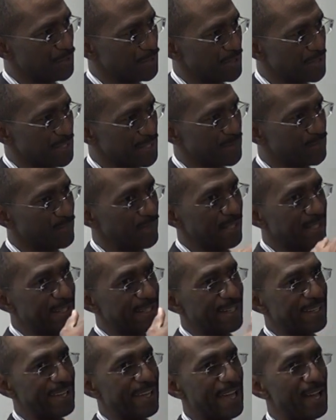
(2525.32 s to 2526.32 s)
to
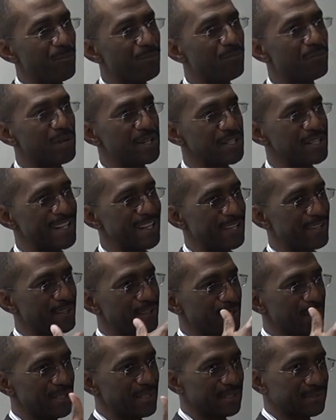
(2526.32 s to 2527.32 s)
display a
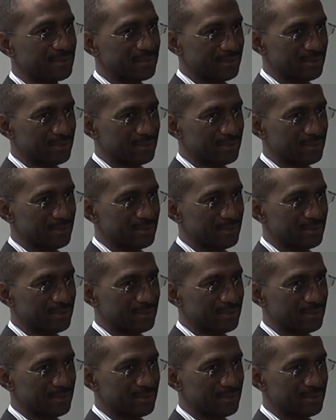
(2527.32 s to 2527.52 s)
particular